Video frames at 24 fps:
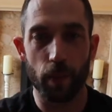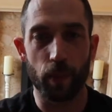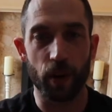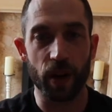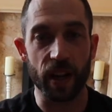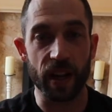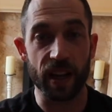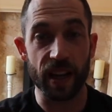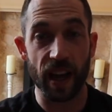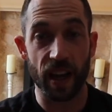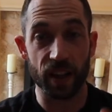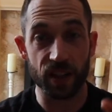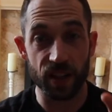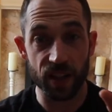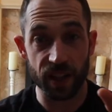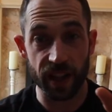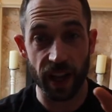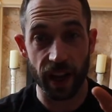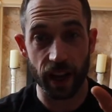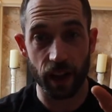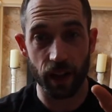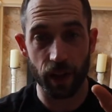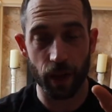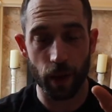but you can
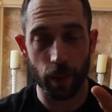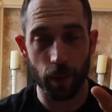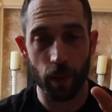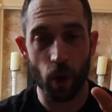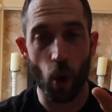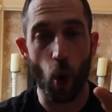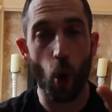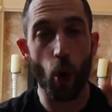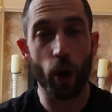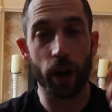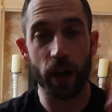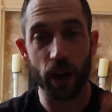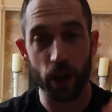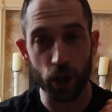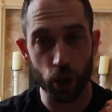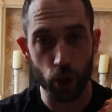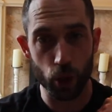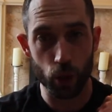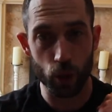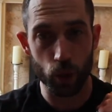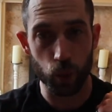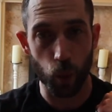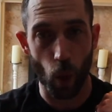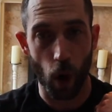stagger them or you can
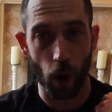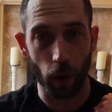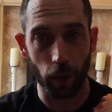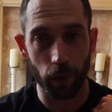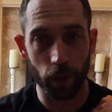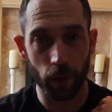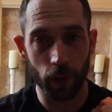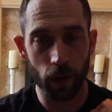use one.